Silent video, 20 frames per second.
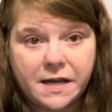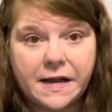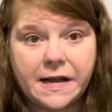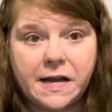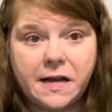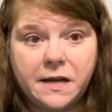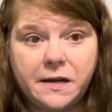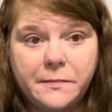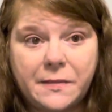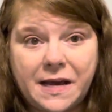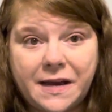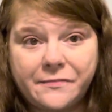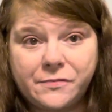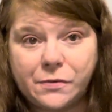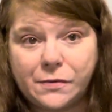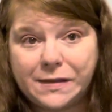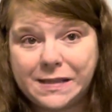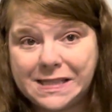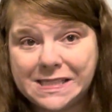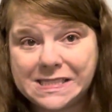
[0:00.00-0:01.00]
after
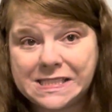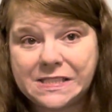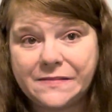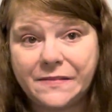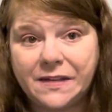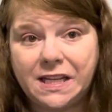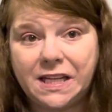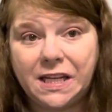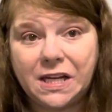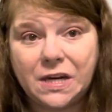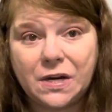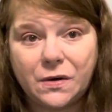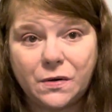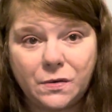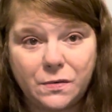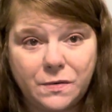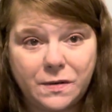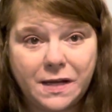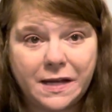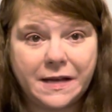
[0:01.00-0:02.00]
this video.